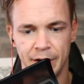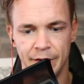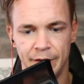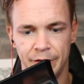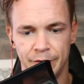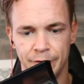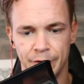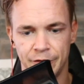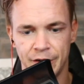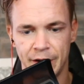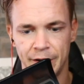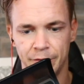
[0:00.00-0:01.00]
this first
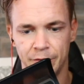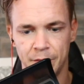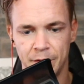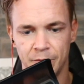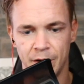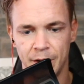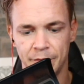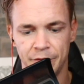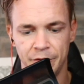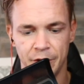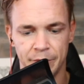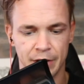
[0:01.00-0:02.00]
kind of run up
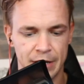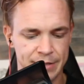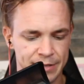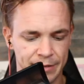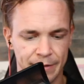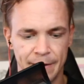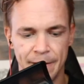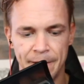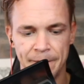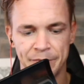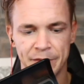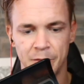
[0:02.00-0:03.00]
through the price, and
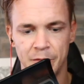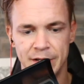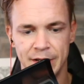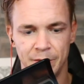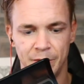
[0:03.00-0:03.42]
we didn't.